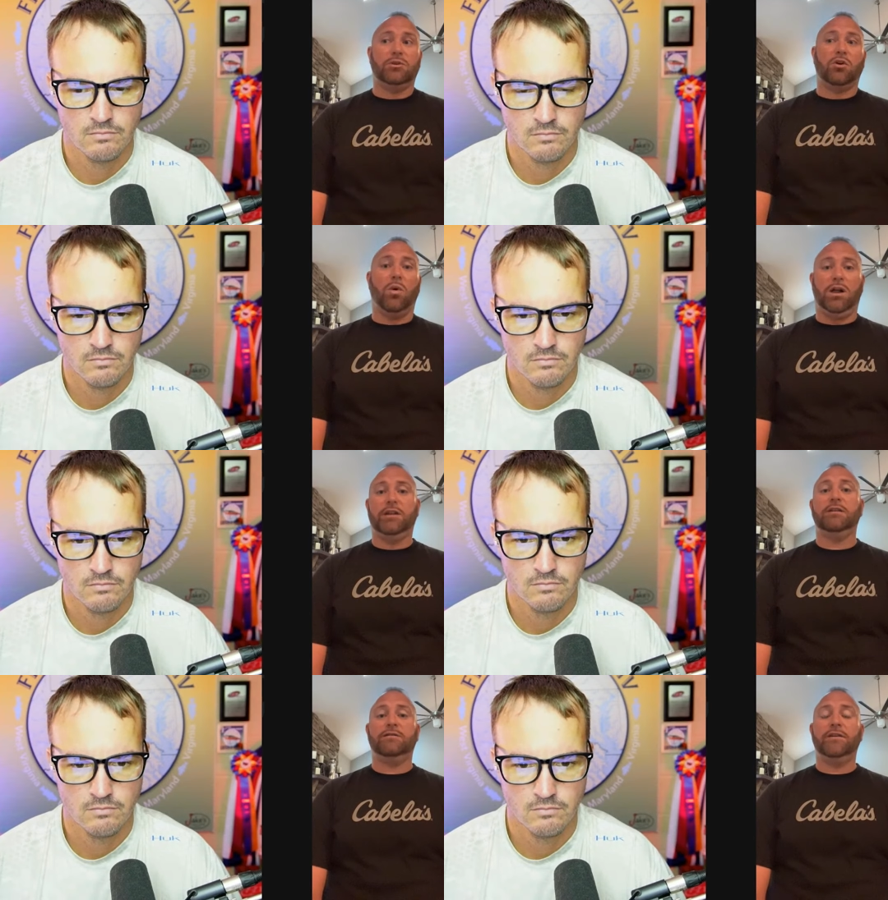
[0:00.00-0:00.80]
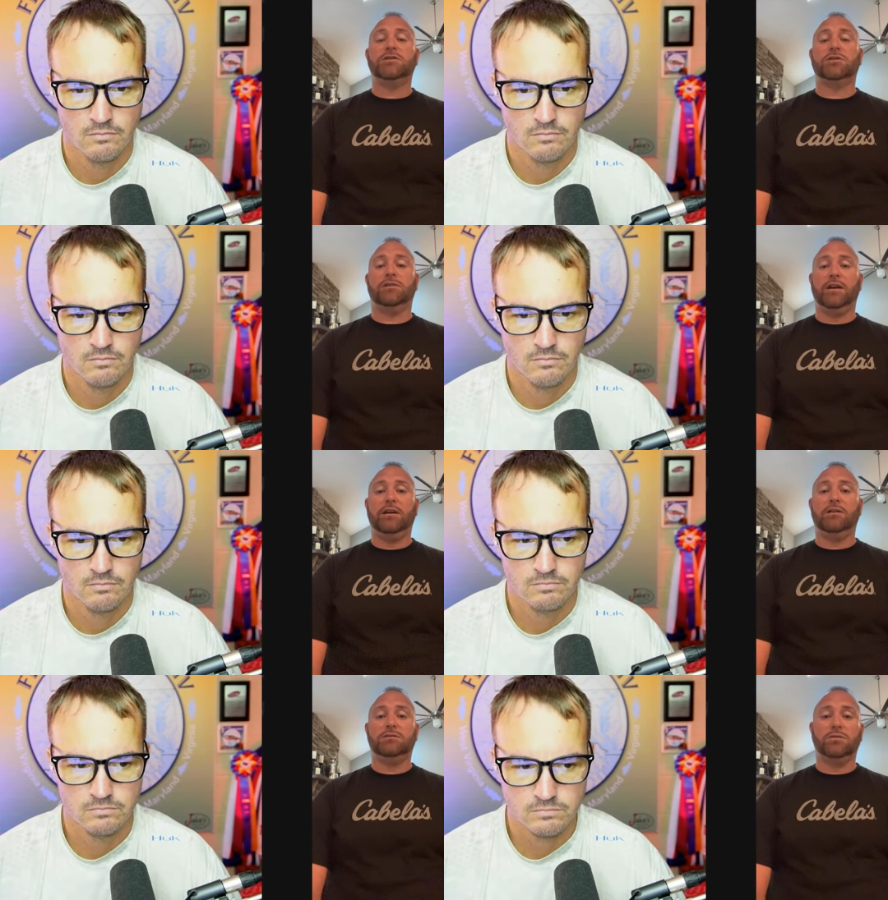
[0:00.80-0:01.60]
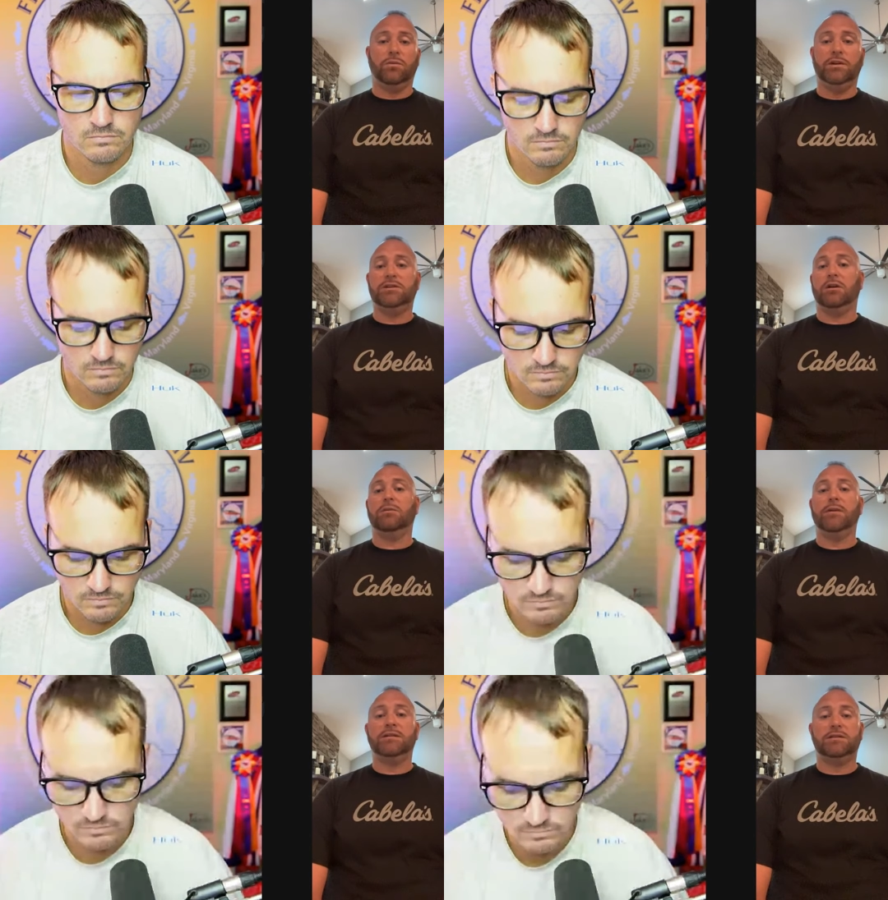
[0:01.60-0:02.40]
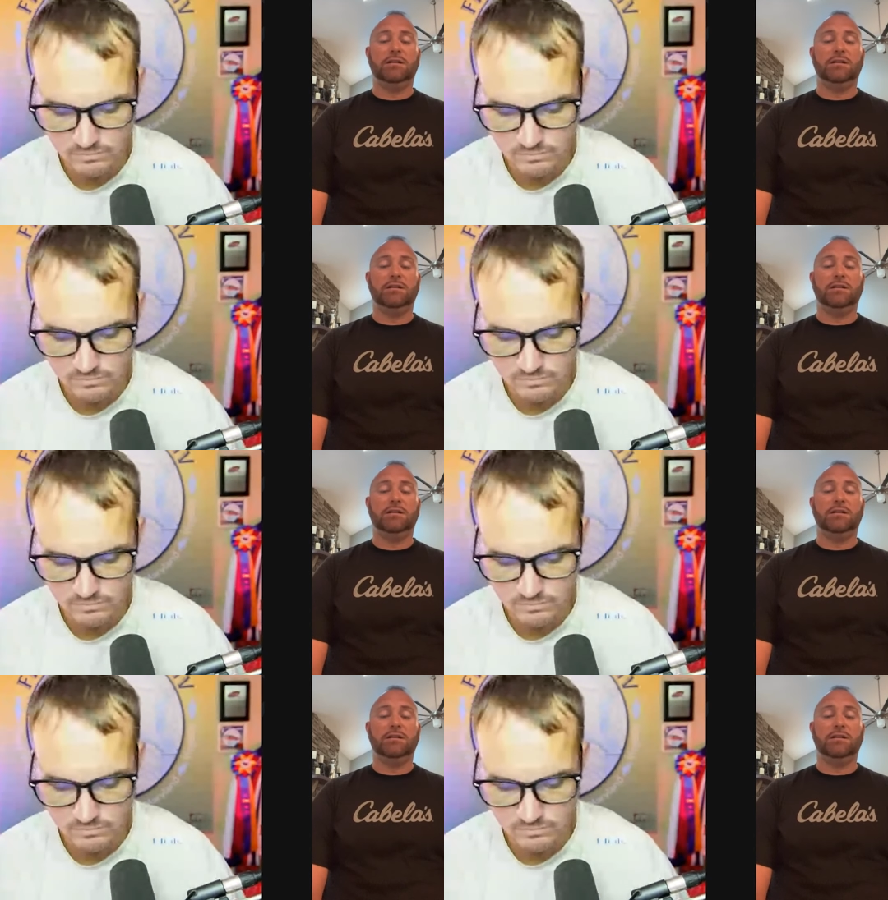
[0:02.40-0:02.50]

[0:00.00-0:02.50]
Speaker 1: the quality of fish are there to win tournaments.